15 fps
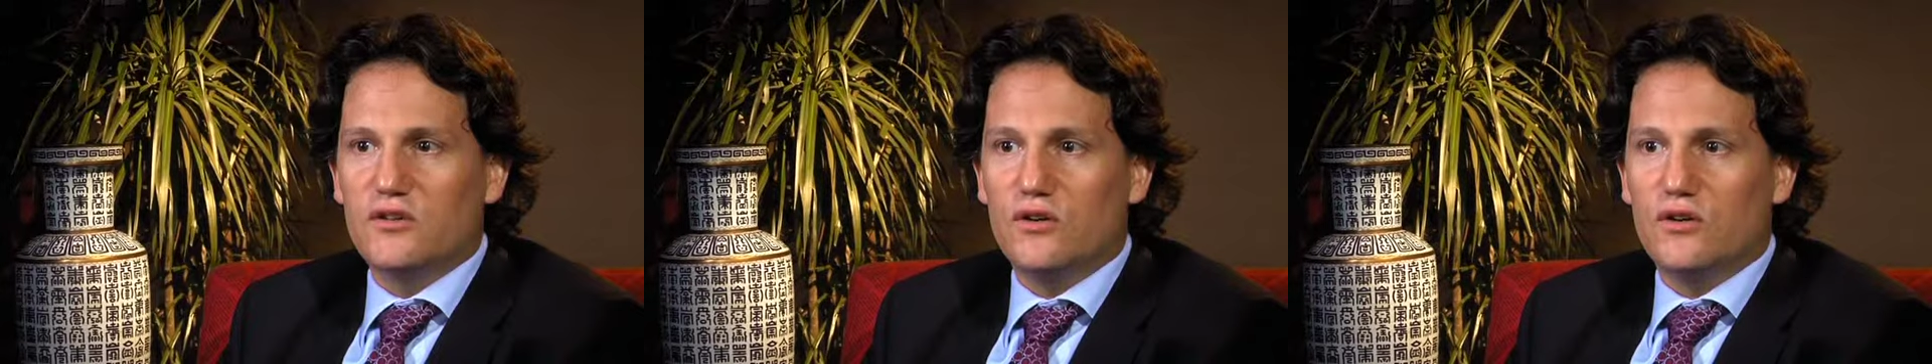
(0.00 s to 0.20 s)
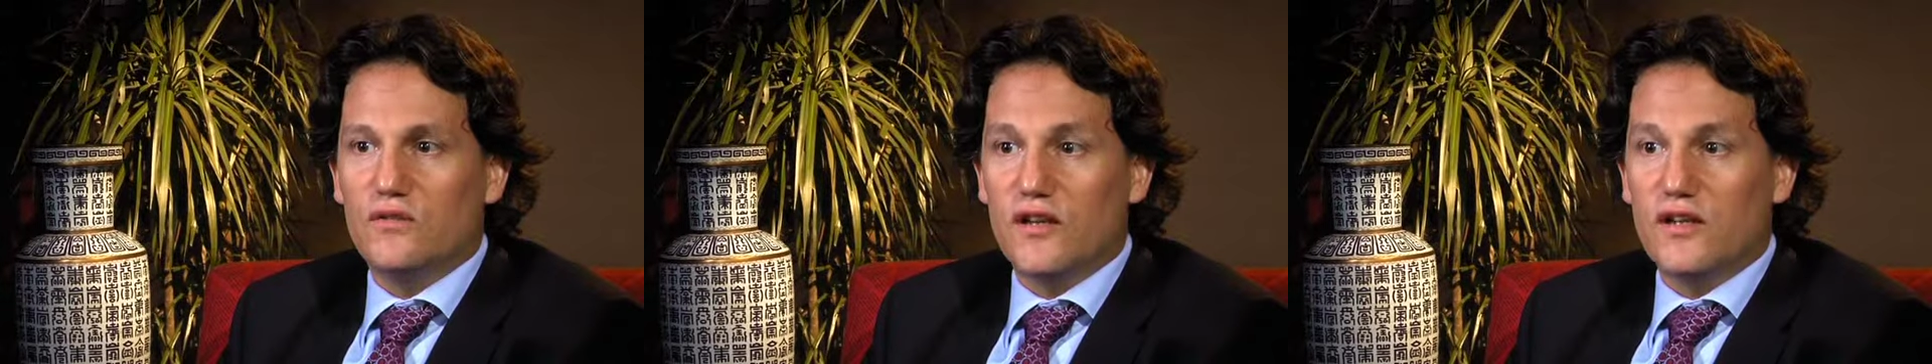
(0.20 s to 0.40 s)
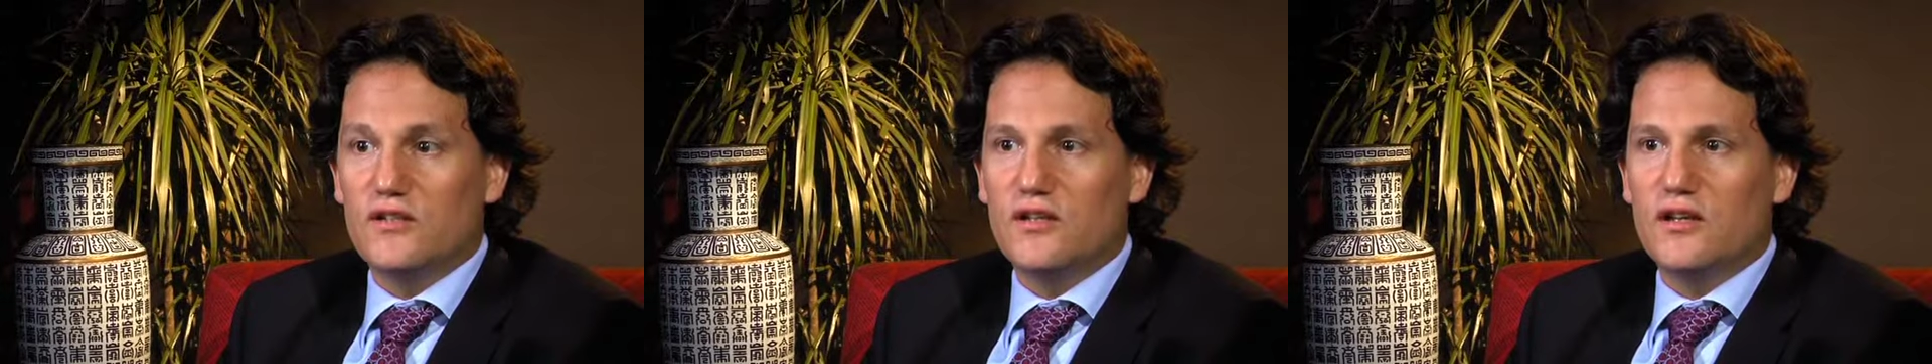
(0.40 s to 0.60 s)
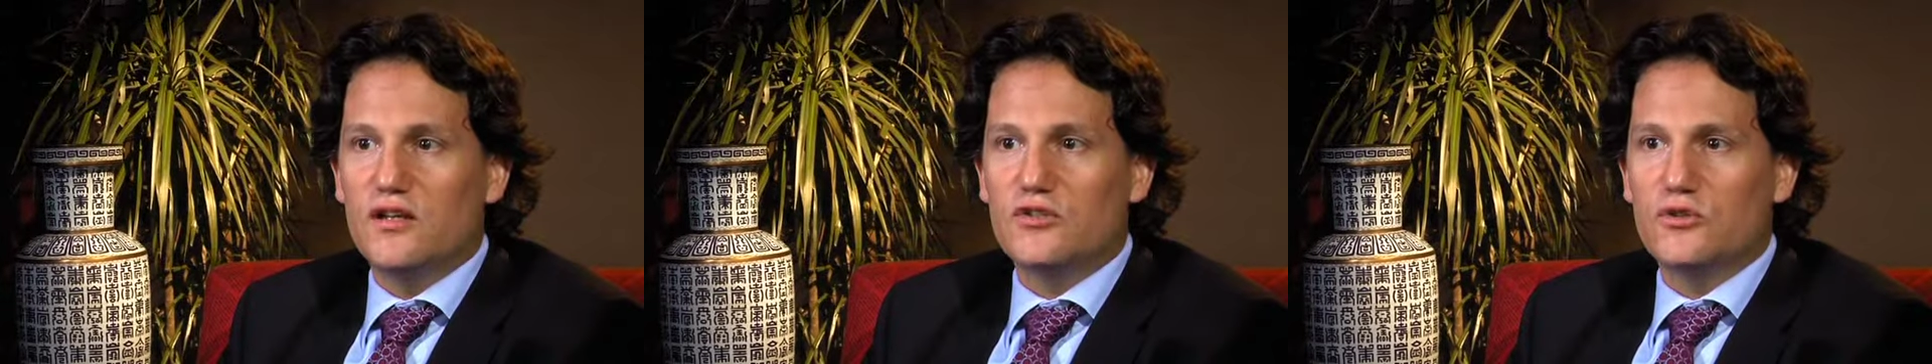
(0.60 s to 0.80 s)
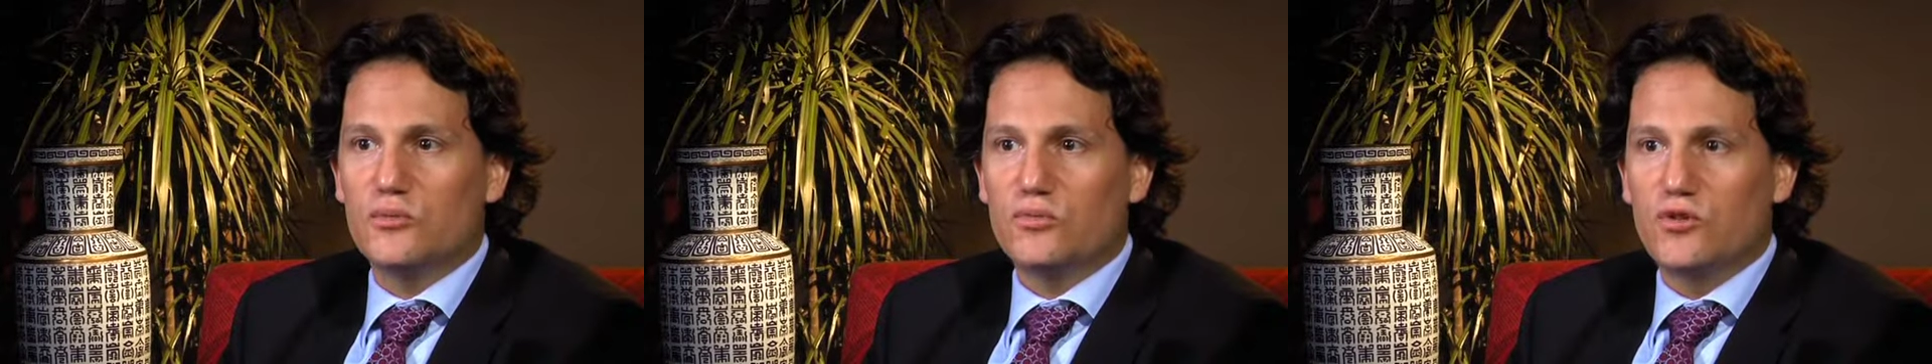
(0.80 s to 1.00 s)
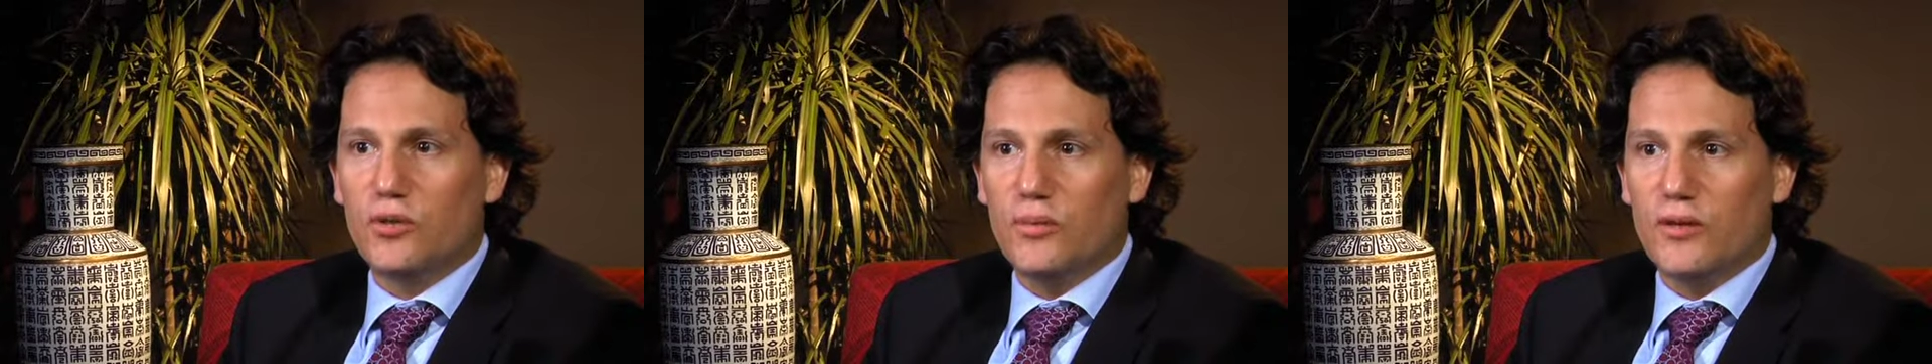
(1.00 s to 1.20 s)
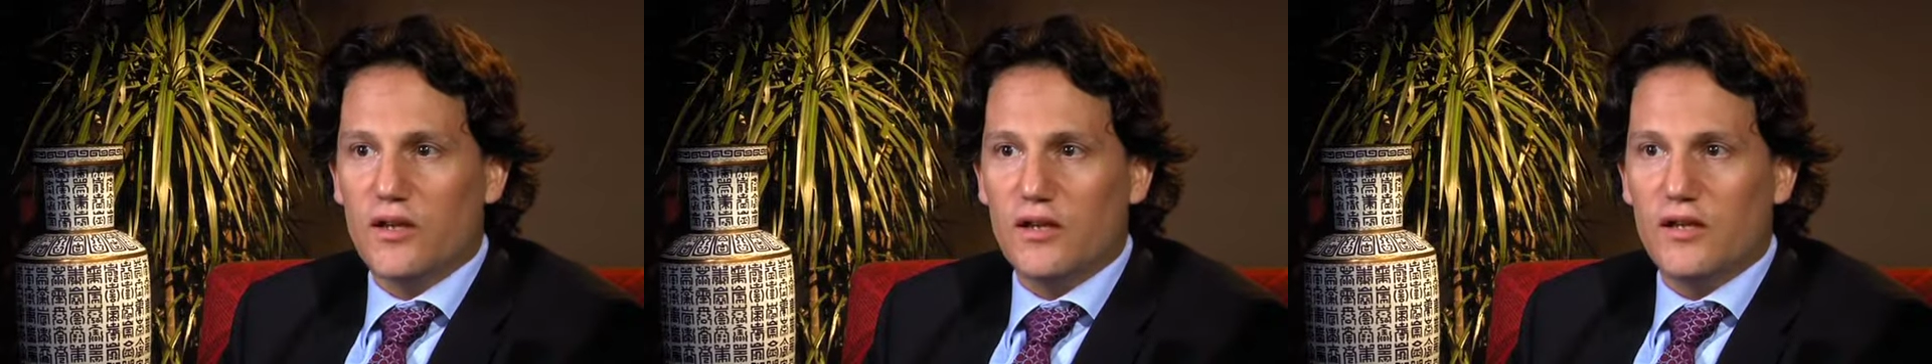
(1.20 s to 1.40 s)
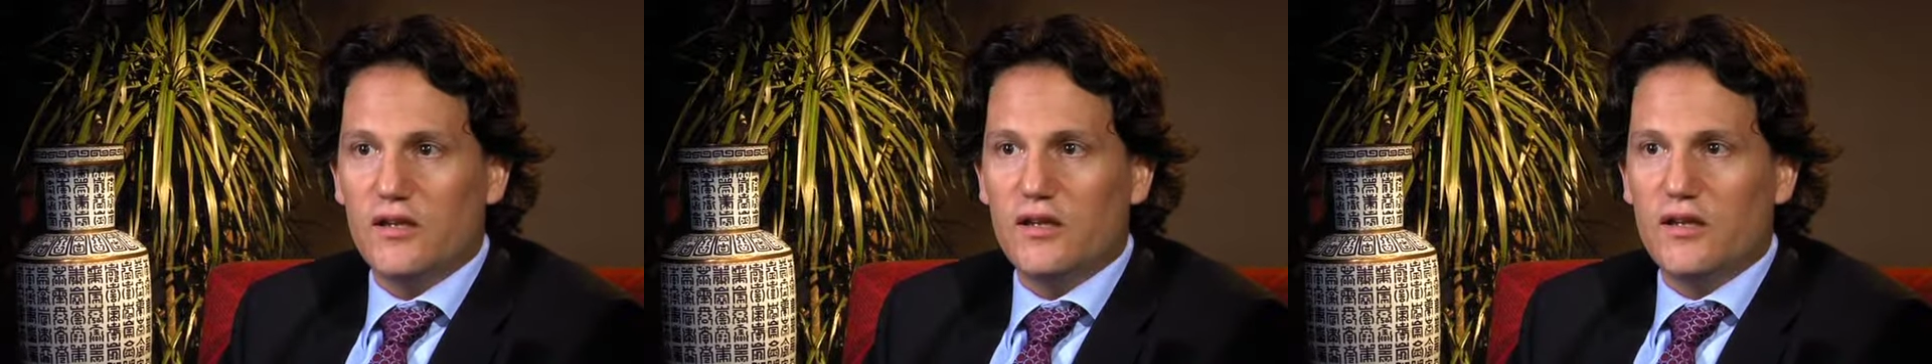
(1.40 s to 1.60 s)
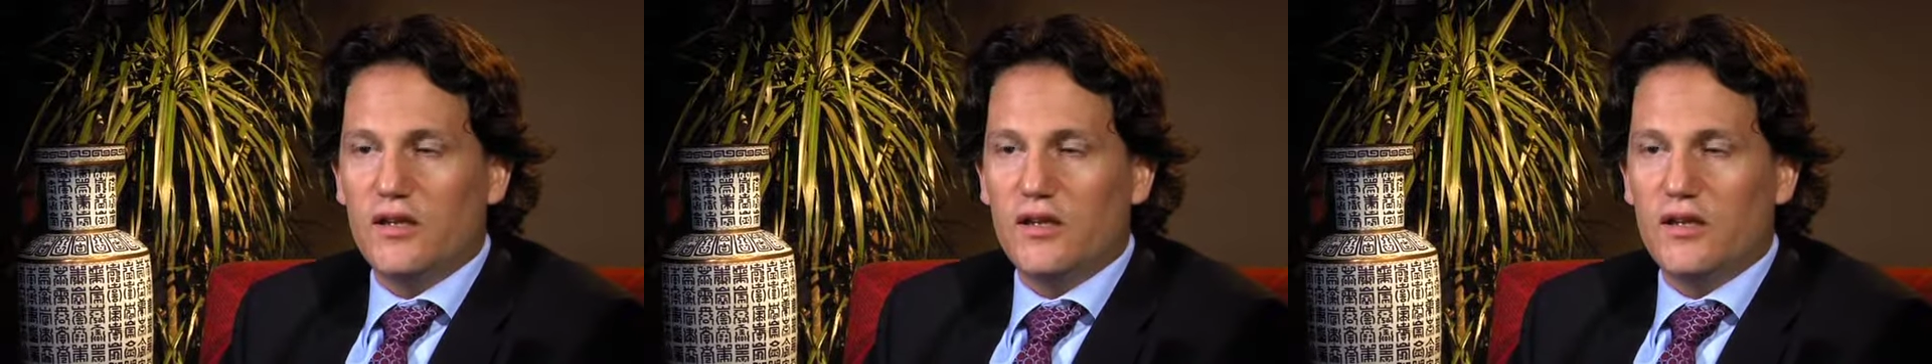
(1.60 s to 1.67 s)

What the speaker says: of intellectual property